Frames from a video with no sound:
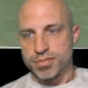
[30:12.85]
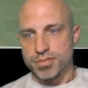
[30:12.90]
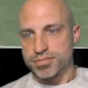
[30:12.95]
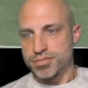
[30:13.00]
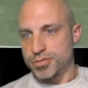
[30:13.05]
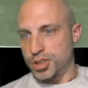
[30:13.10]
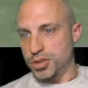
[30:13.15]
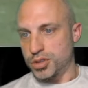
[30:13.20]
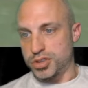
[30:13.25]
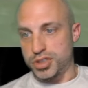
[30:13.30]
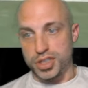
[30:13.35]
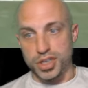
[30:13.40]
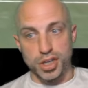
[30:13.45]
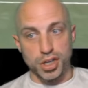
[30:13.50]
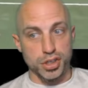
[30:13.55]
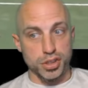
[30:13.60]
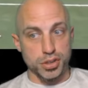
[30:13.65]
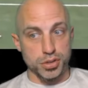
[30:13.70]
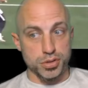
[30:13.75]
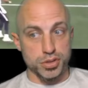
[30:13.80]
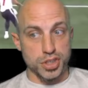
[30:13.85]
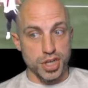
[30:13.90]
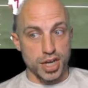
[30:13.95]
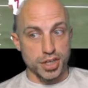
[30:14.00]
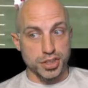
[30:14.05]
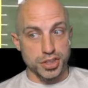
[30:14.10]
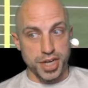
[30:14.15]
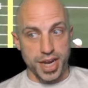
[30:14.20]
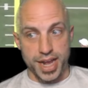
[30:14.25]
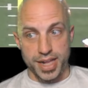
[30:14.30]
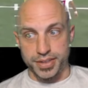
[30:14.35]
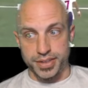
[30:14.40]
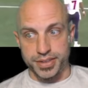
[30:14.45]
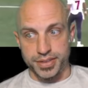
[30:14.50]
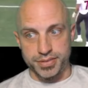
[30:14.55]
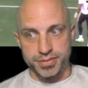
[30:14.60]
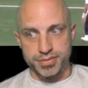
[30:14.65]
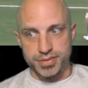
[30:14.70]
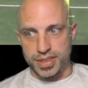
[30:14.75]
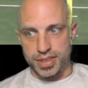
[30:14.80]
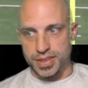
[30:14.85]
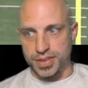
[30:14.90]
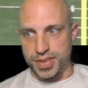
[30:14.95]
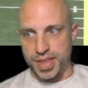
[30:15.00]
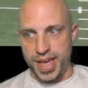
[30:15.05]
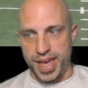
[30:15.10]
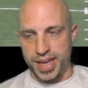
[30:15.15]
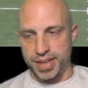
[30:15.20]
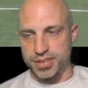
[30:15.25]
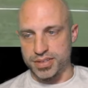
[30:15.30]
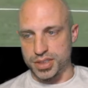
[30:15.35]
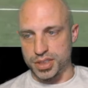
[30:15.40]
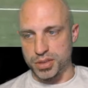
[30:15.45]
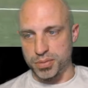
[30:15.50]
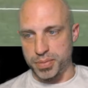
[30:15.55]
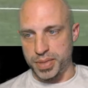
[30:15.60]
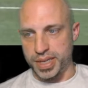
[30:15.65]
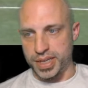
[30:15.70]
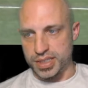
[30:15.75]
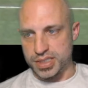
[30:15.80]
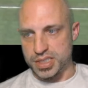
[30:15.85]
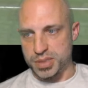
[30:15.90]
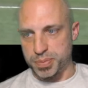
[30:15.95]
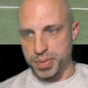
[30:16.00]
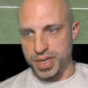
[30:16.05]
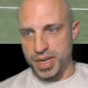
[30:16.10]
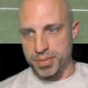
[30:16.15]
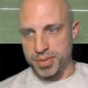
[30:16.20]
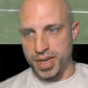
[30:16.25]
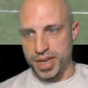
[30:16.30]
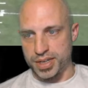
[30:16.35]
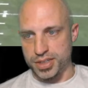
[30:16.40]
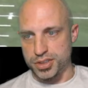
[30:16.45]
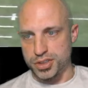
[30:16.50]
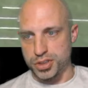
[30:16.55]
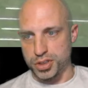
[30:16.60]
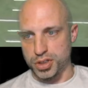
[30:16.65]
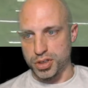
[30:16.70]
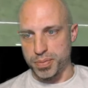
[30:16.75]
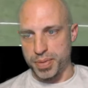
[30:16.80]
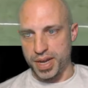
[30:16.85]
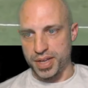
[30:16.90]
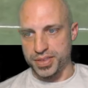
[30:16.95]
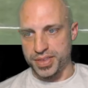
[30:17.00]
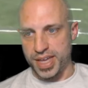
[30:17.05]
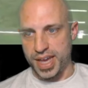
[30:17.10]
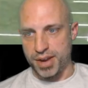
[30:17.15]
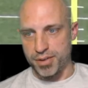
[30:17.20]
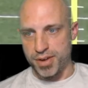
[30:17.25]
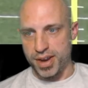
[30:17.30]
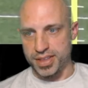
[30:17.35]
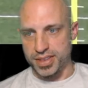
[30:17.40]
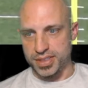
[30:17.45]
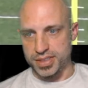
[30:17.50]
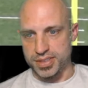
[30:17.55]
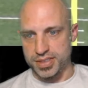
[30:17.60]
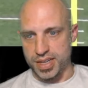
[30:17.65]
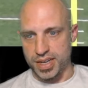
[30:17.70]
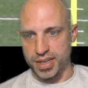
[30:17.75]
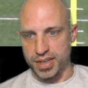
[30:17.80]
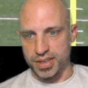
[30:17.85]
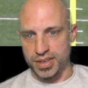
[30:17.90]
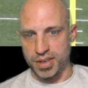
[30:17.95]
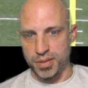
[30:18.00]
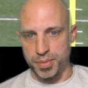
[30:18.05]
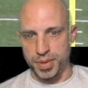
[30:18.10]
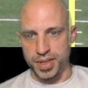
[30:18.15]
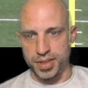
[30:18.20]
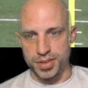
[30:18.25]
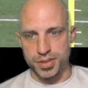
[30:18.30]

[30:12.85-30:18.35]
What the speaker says: Used to include Josh Allen in that little mix, but I'm not as sure about that right this second. I mean,